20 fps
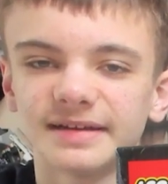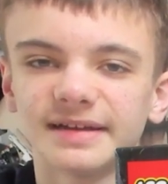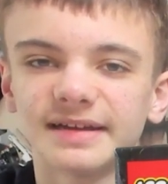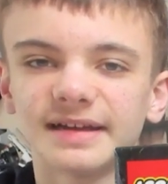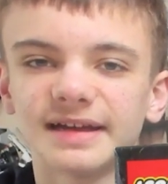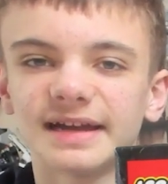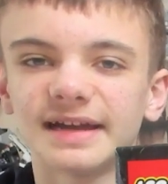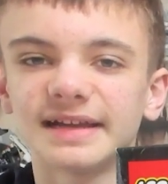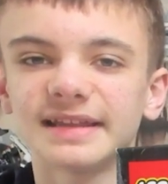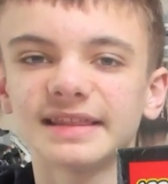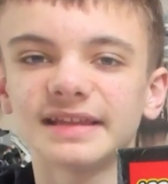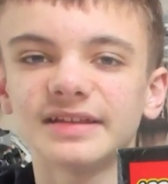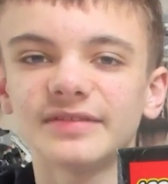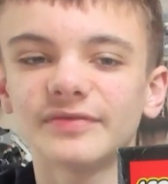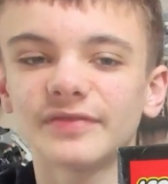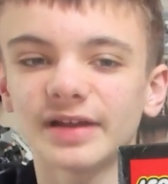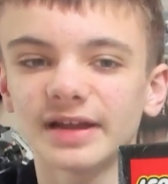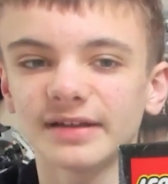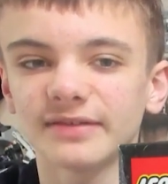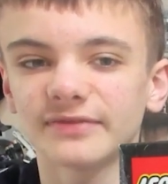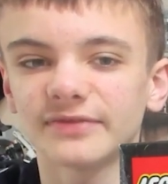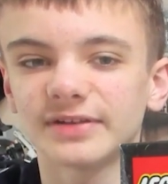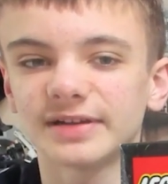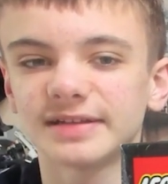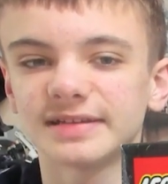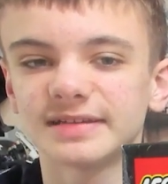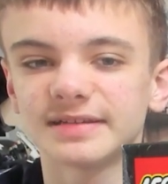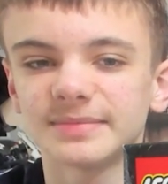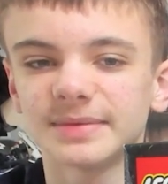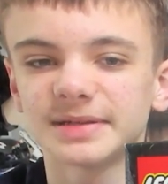and the Fang
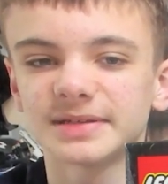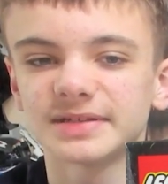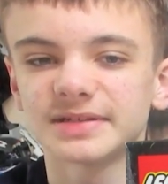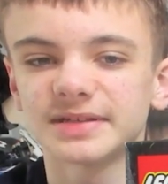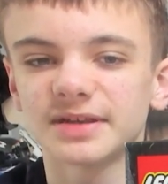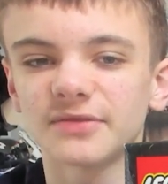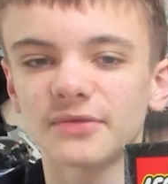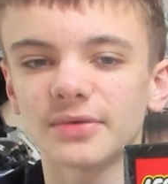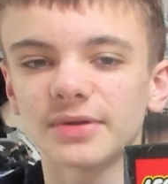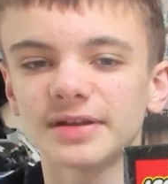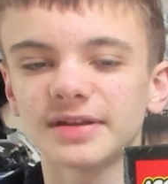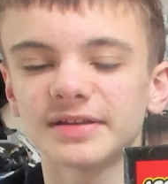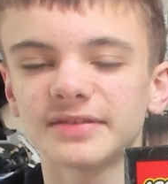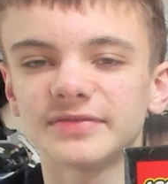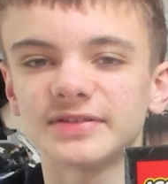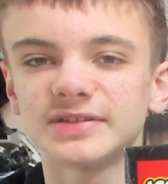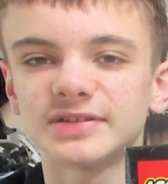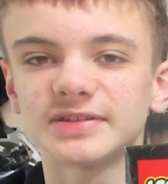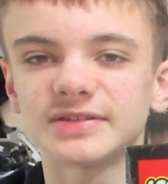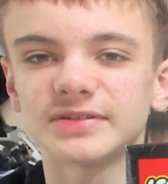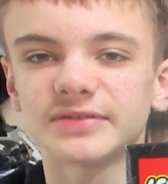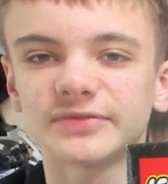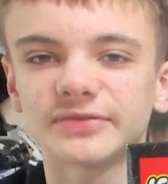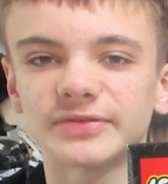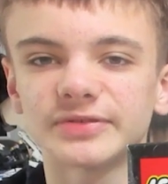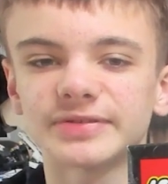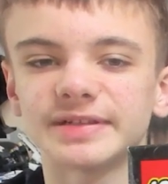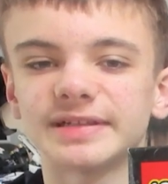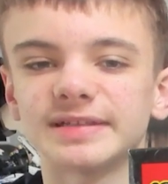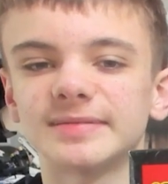Fighter measures over 1.5 inches or
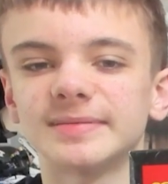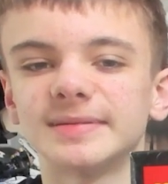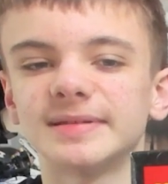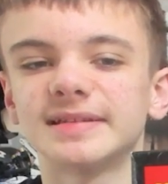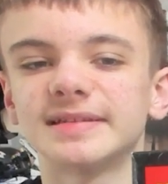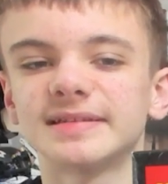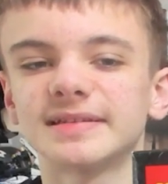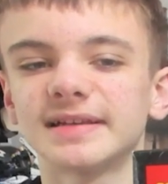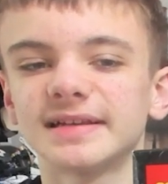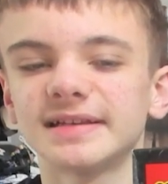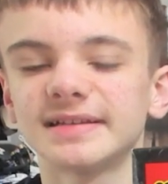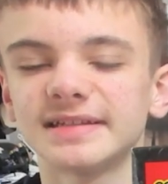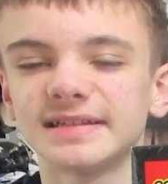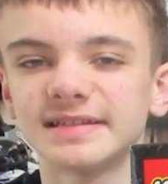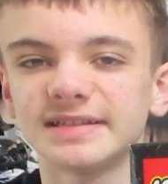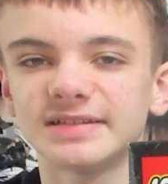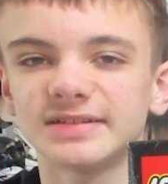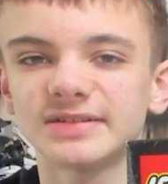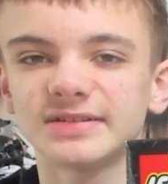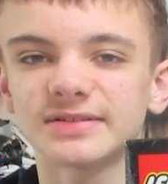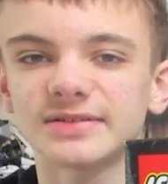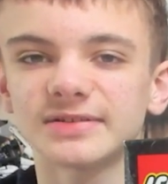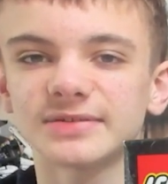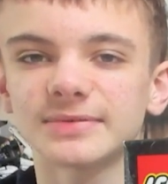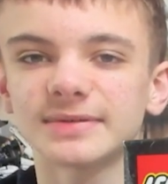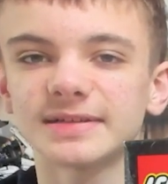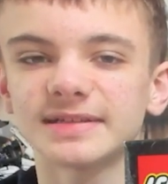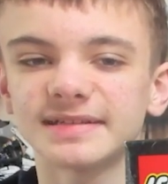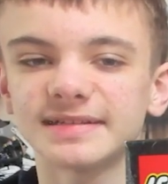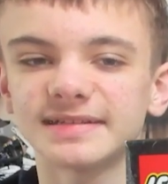4 centimeters high, 10 inches or
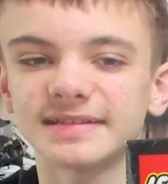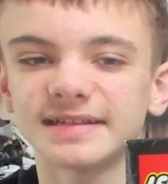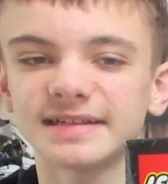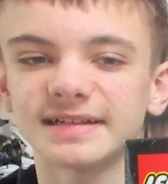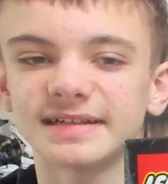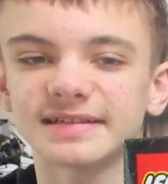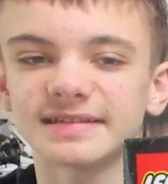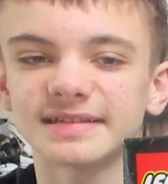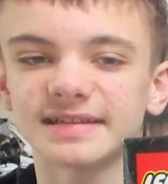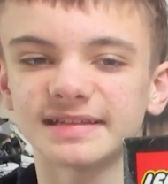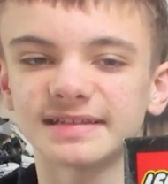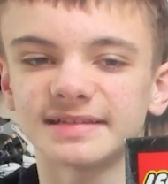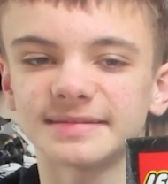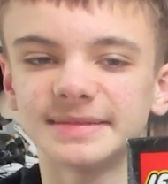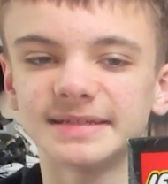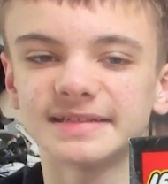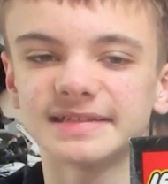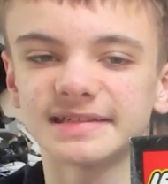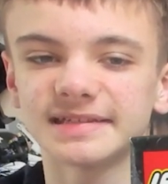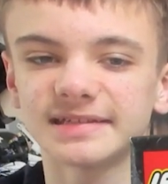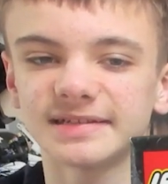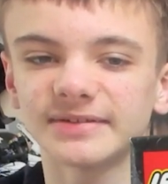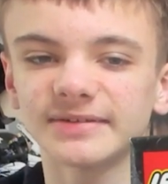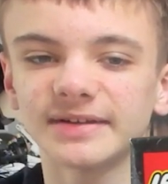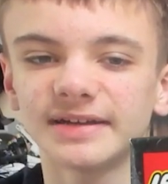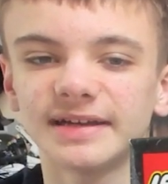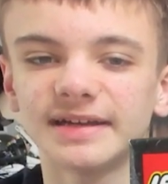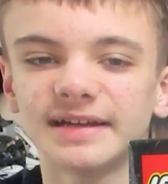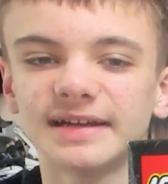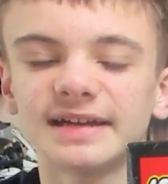26 centimeters long,
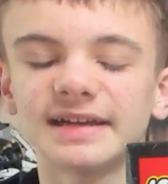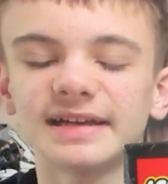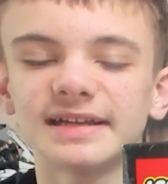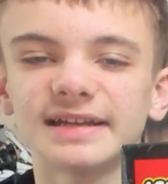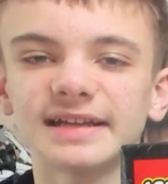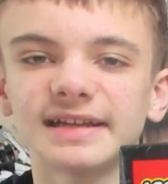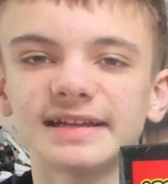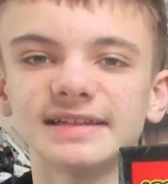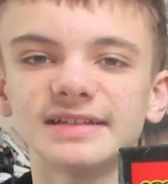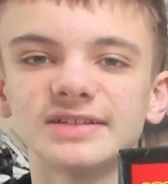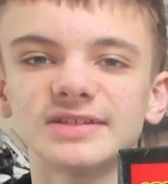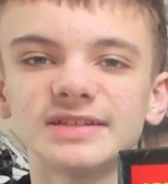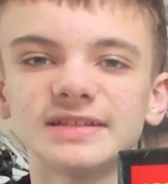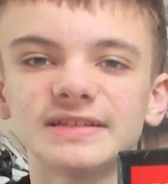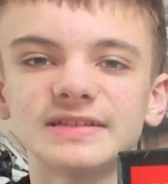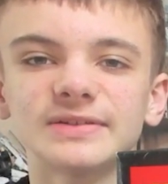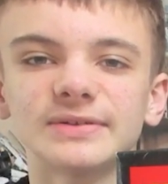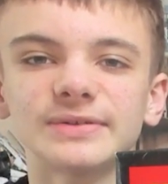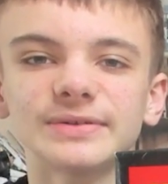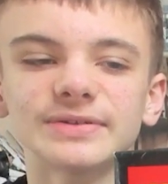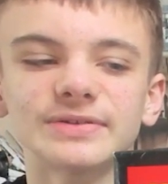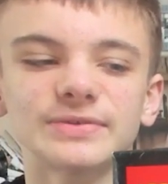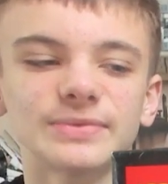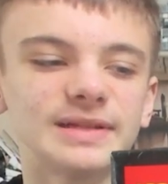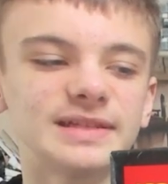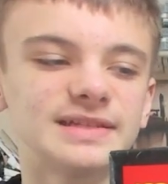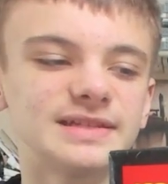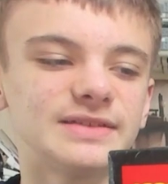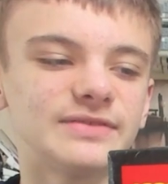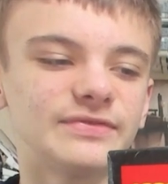and 9 inches or
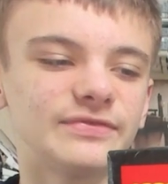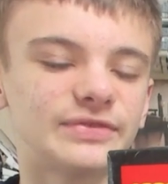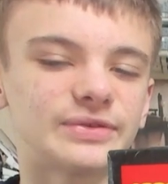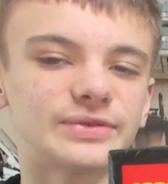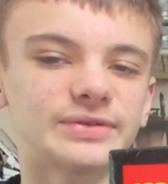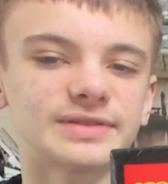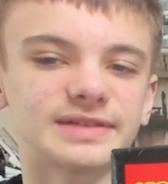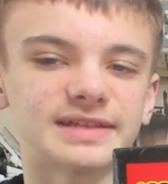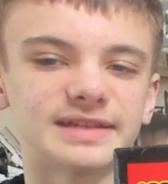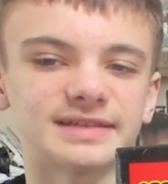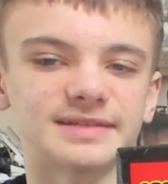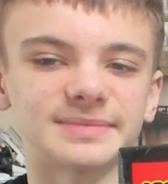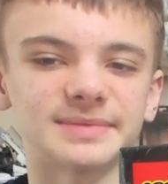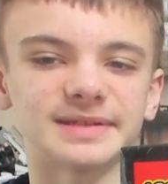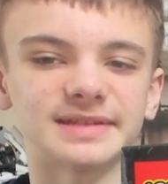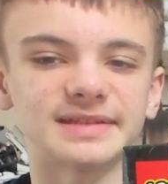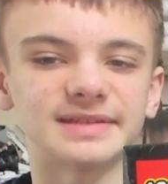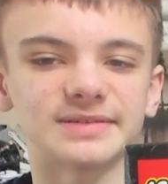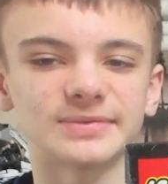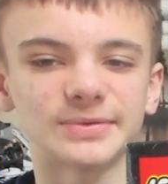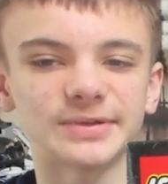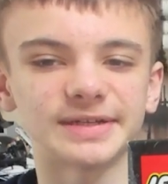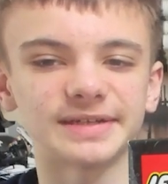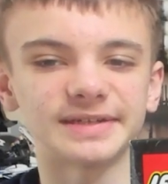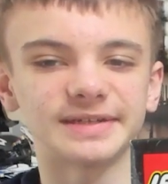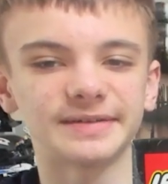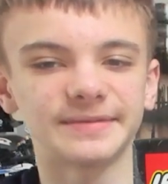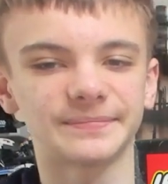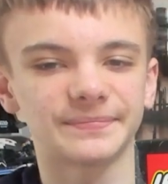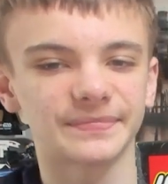24 centimeters
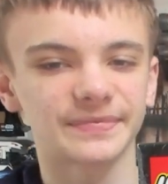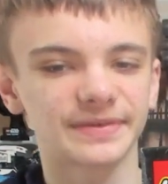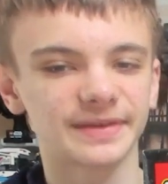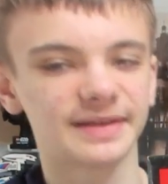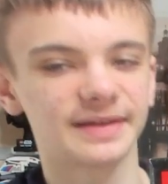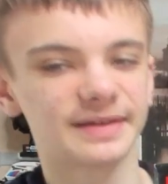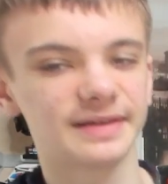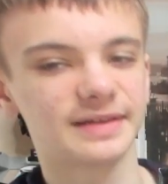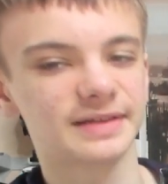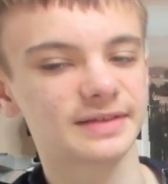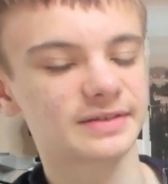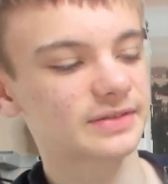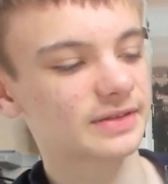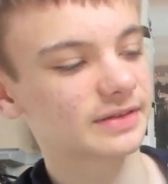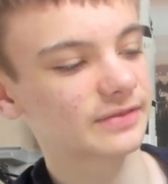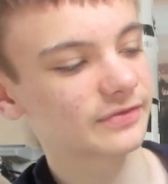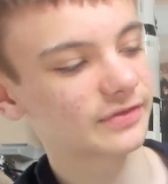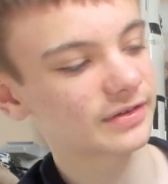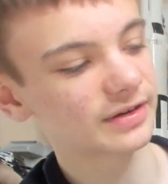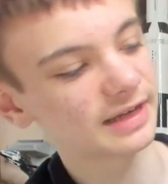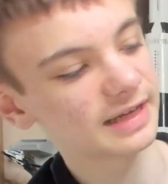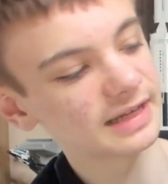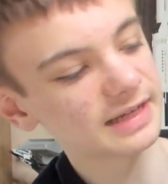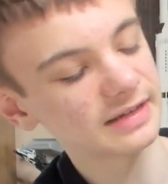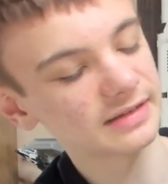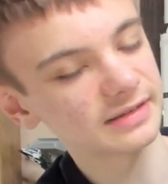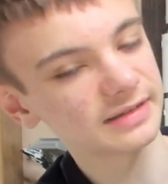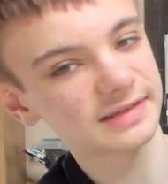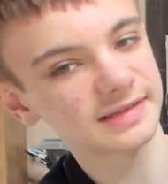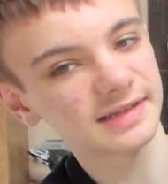wide. So on the front here
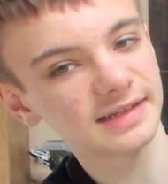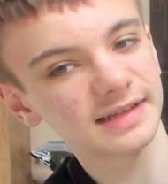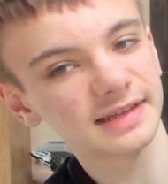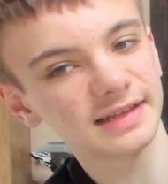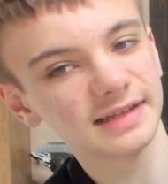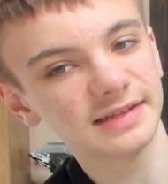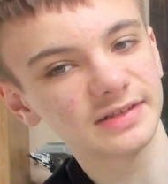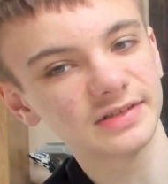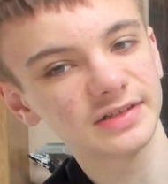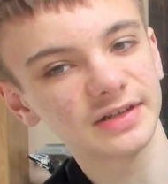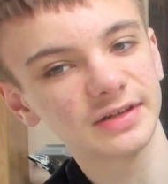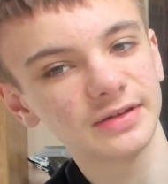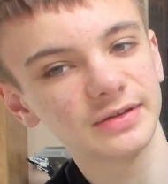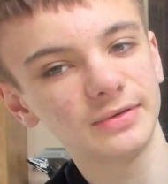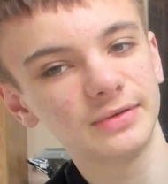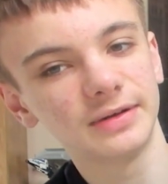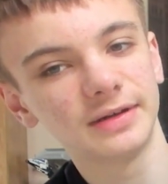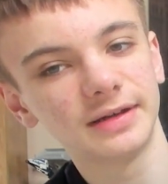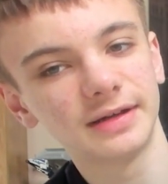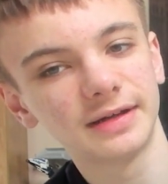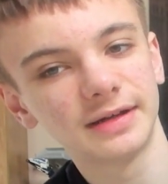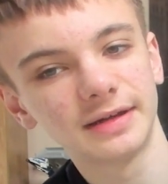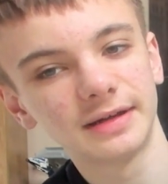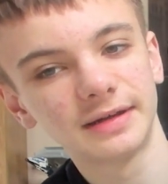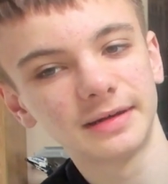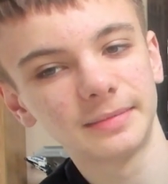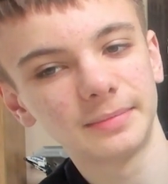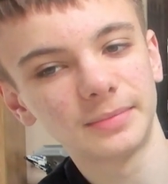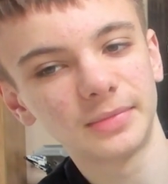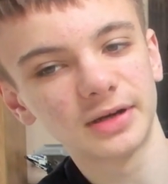you can see the 2
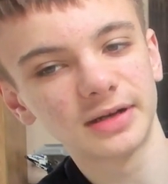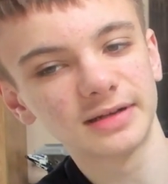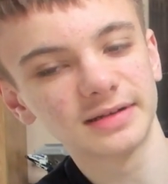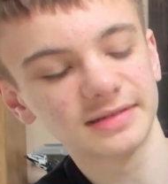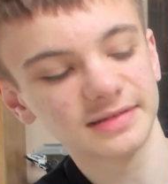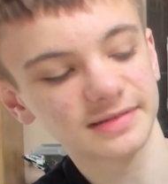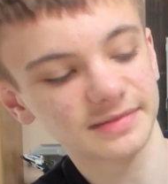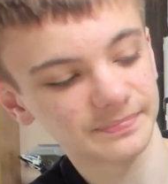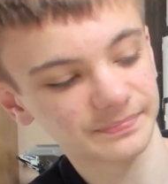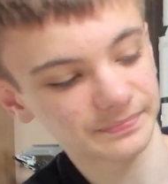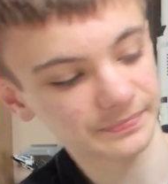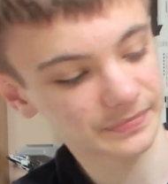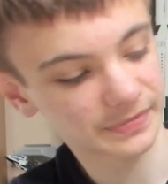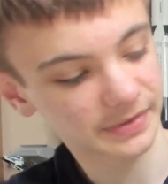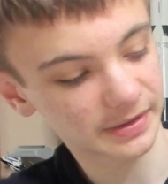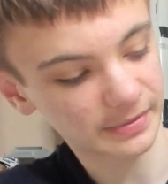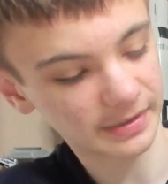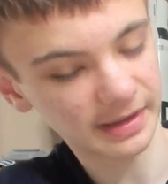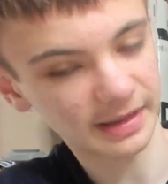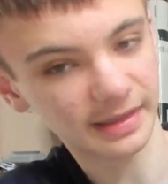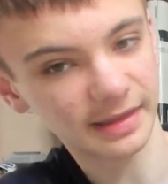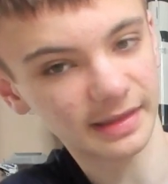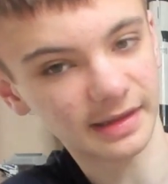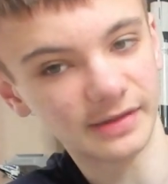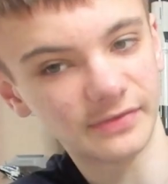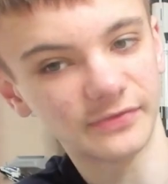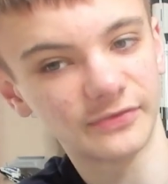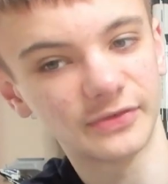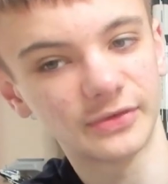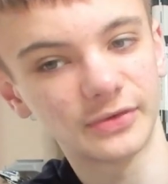models with
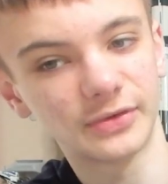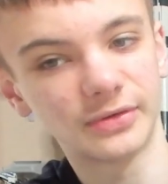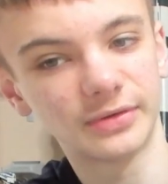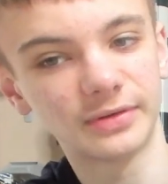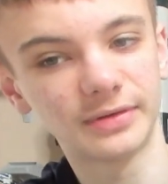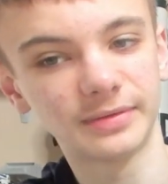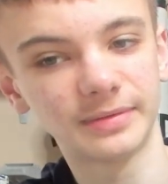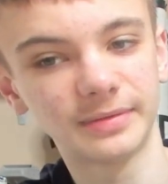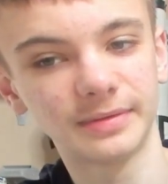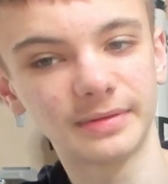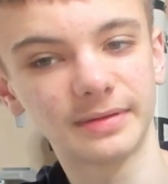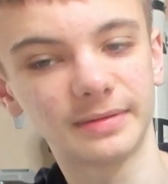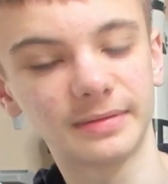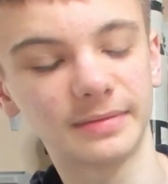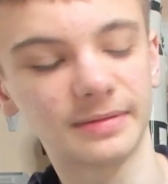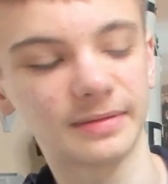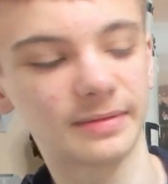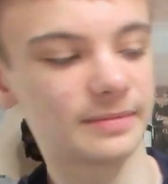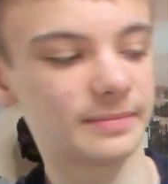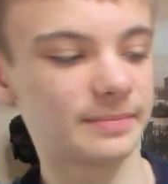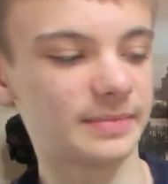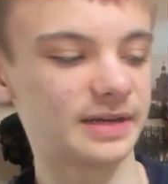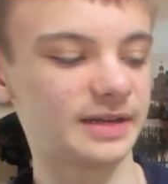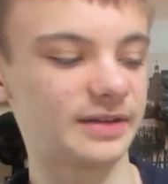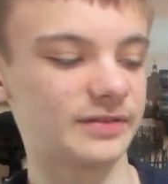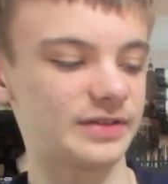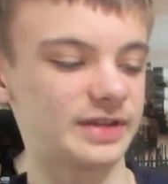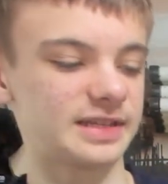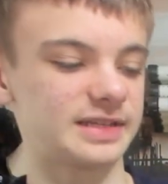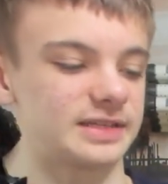the 4
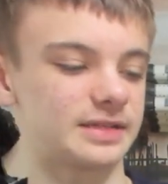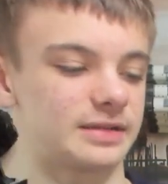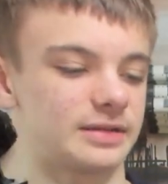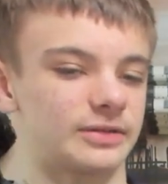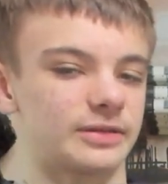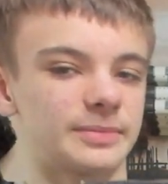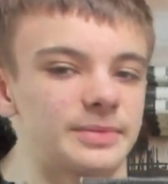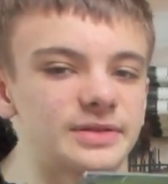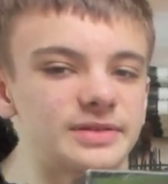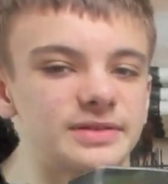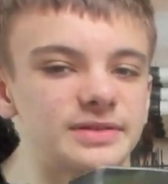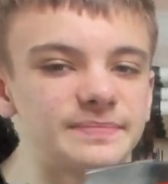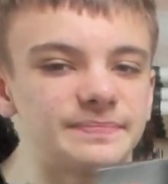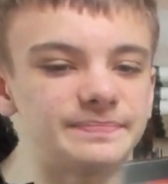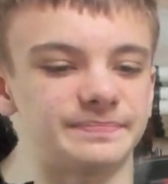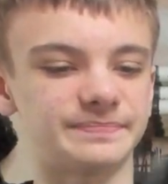minifigures along the bottom,